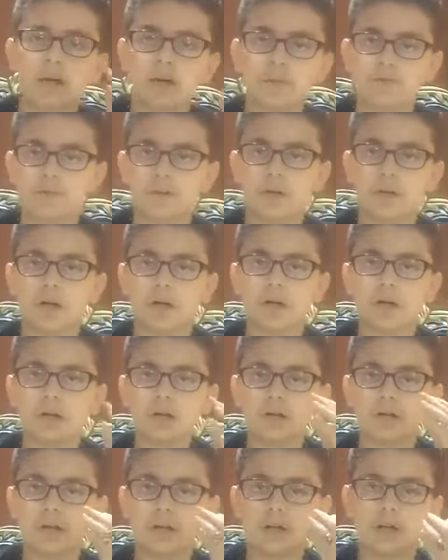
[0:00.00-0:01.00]
a,
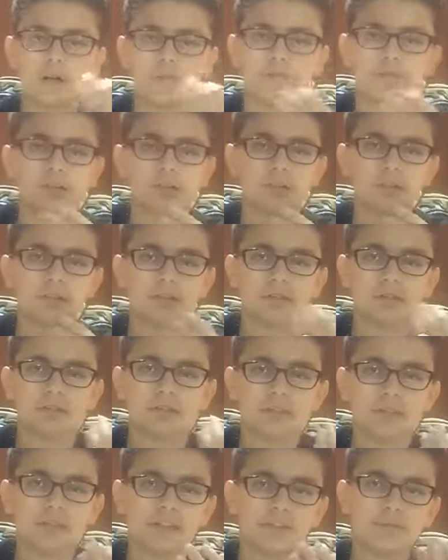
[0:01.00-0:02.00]
off a
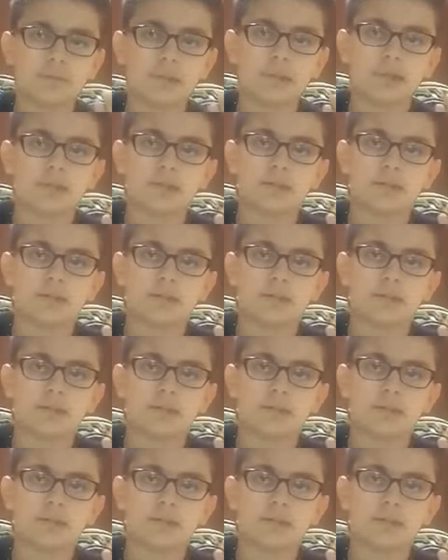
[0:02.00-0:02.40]
slave market.